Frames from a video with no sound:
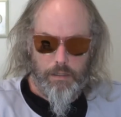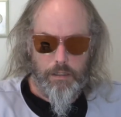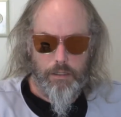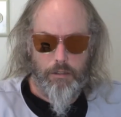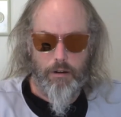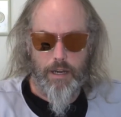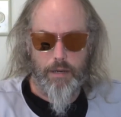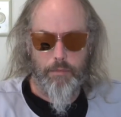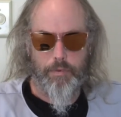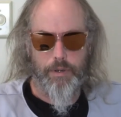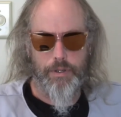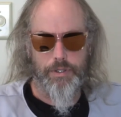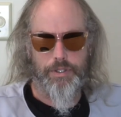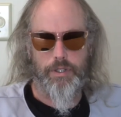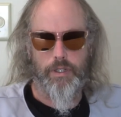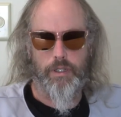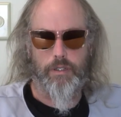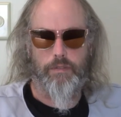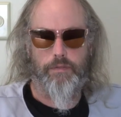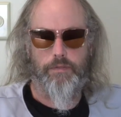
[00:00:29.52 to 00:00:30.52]
Greg
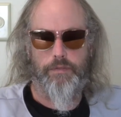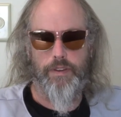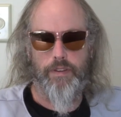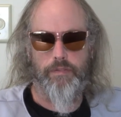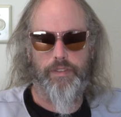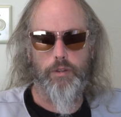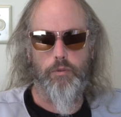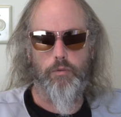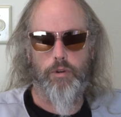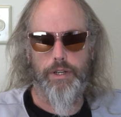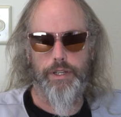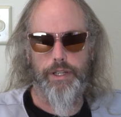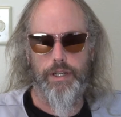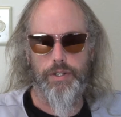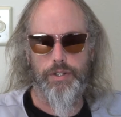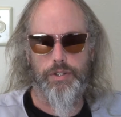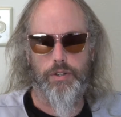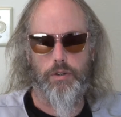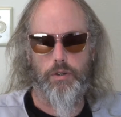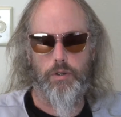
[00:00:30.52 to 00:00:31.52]
Brewster, 51
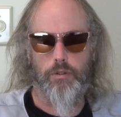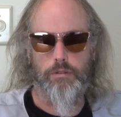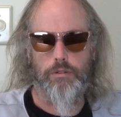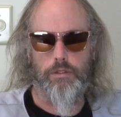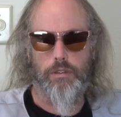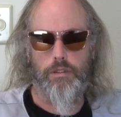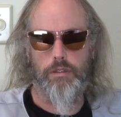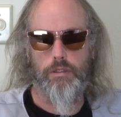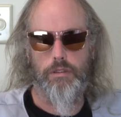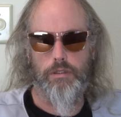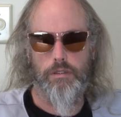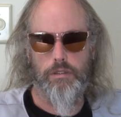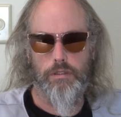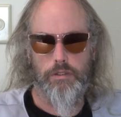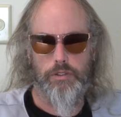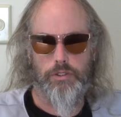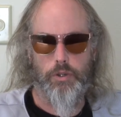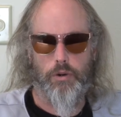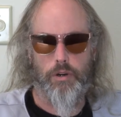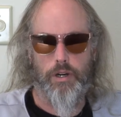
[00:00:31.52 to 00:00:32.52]
years old,
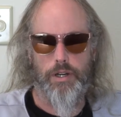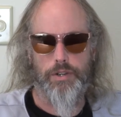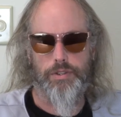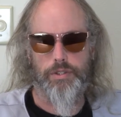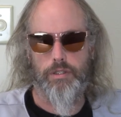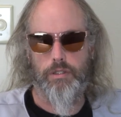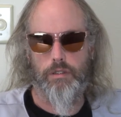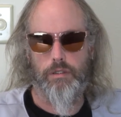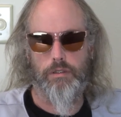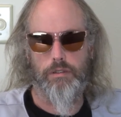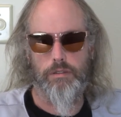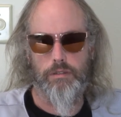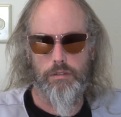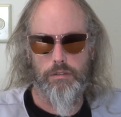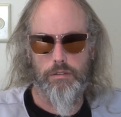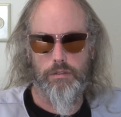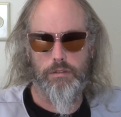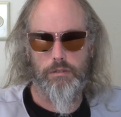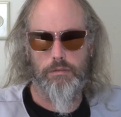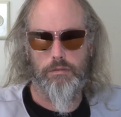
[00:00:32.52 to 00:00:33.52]
Taurus,
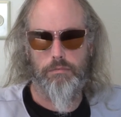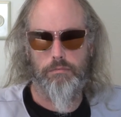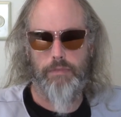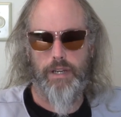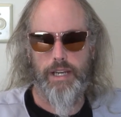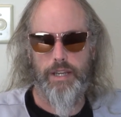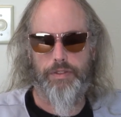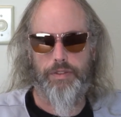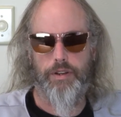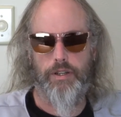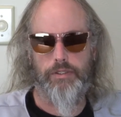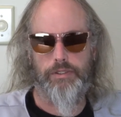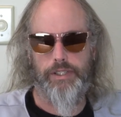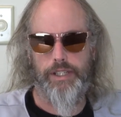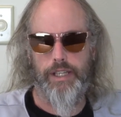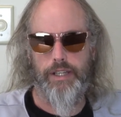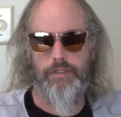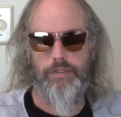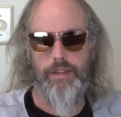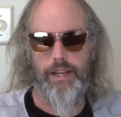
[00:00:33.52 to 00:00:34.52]
May
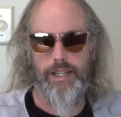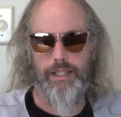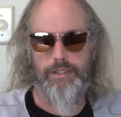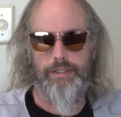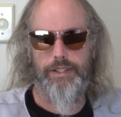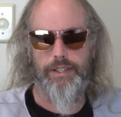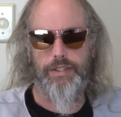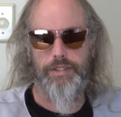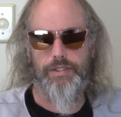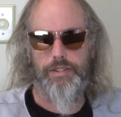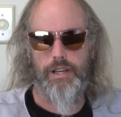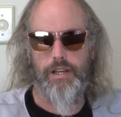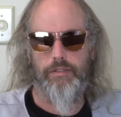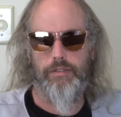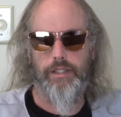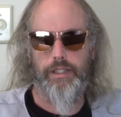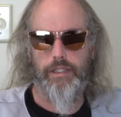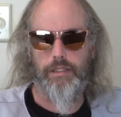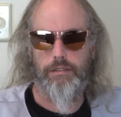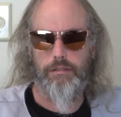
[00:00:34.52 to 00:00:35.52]
13th,
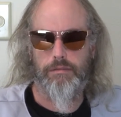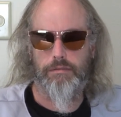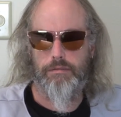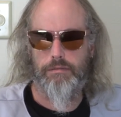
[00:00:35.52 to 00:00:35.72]
1970.